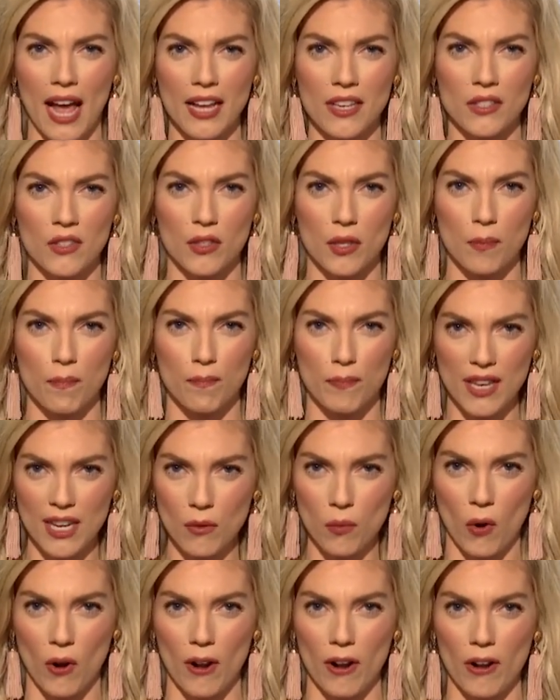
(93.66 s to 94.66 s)
as the B
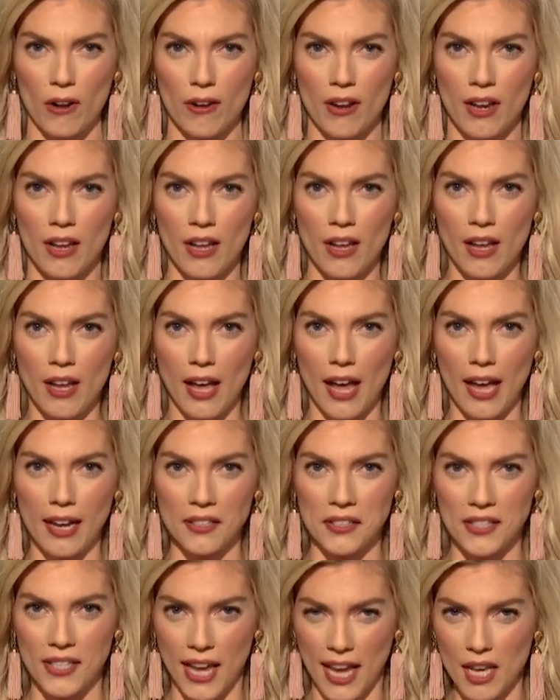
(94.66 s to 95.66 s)
word
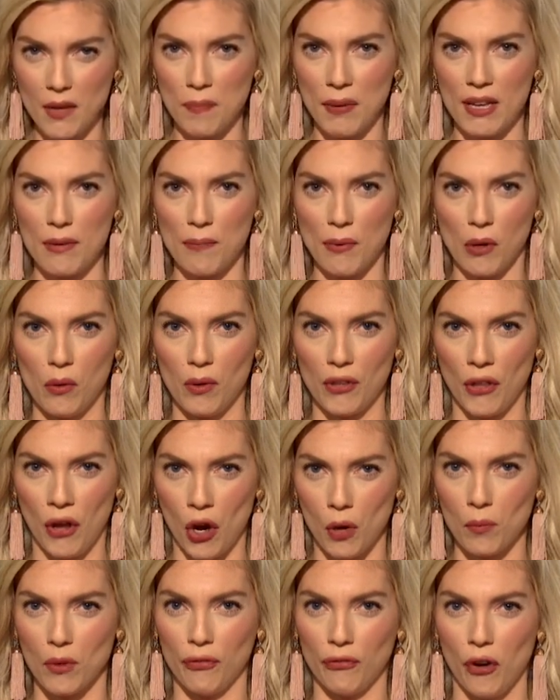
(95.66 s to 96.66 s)
and gay people with
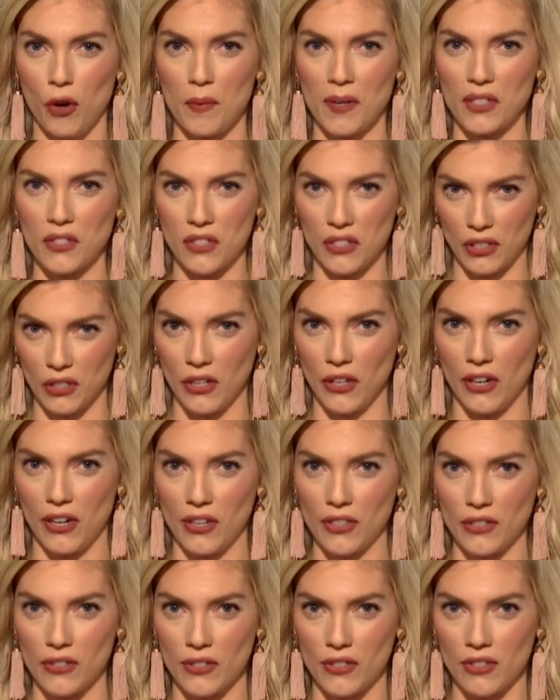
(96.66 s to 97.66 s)
homophobic
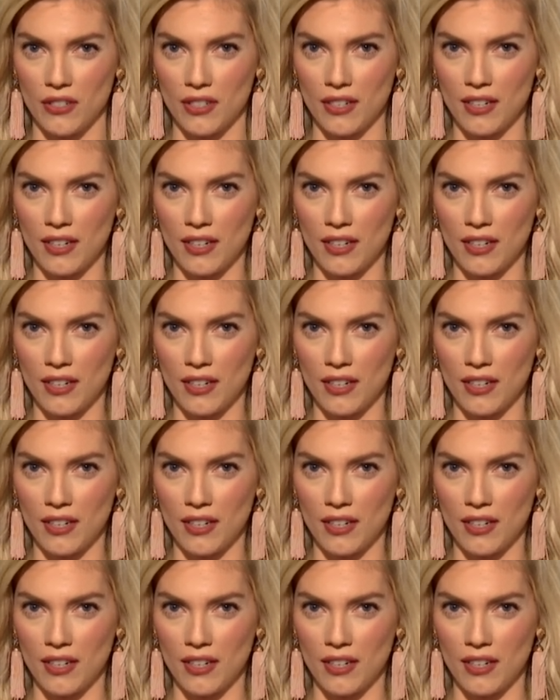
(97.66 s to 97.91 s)
slurs?